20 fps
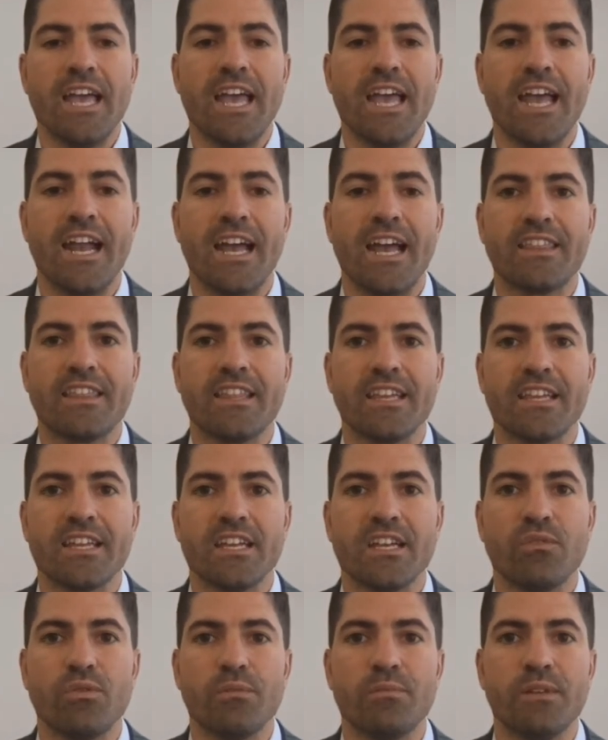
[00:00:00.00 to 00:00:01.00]
And I think
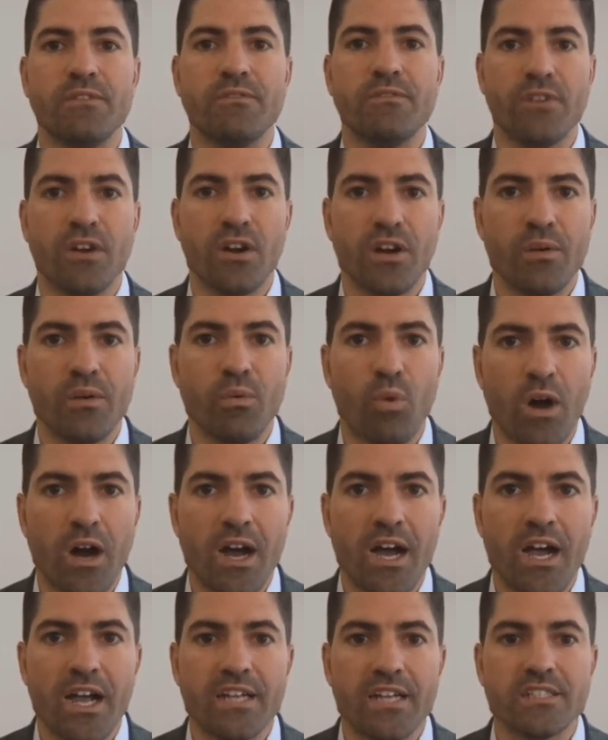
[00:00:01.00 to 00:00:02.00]
it would be very
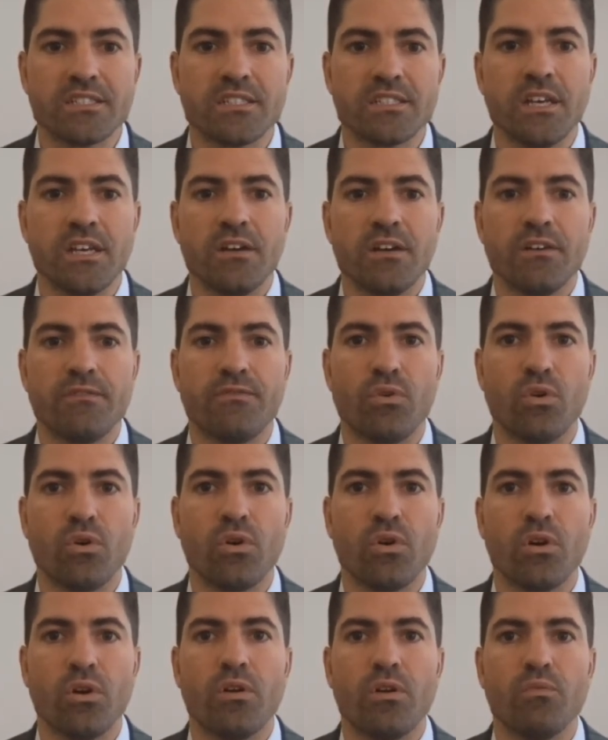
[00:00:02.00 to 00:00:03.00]
wise
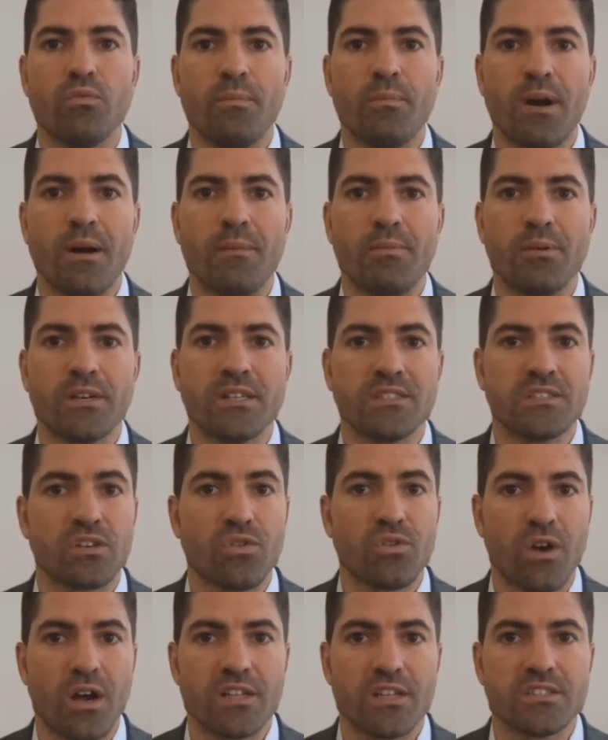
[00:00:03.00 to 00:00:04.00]
for Republicans
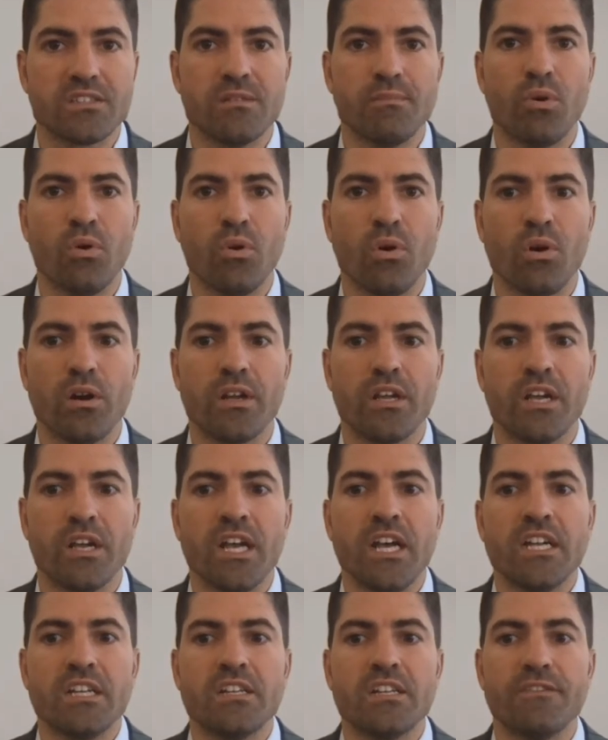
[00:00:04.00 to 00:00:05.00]
across the board to